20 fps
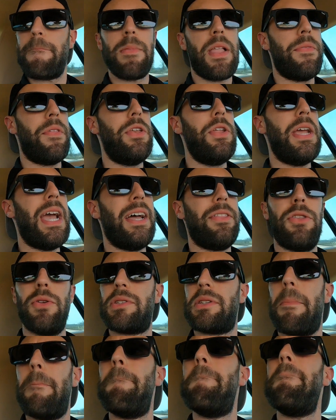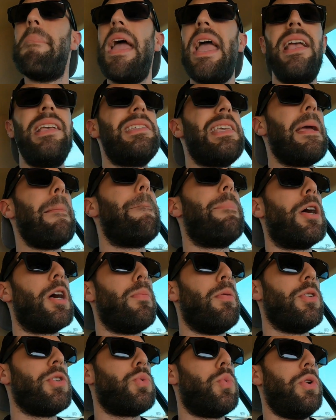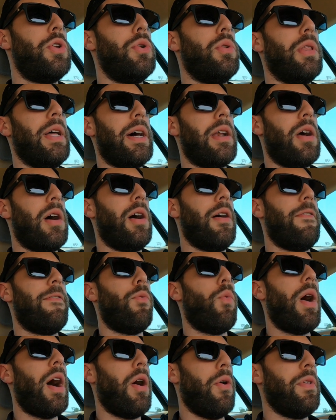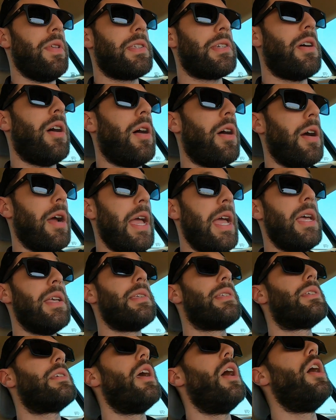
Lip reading: And then you got those amazing burbles when you let off. Wow, this car is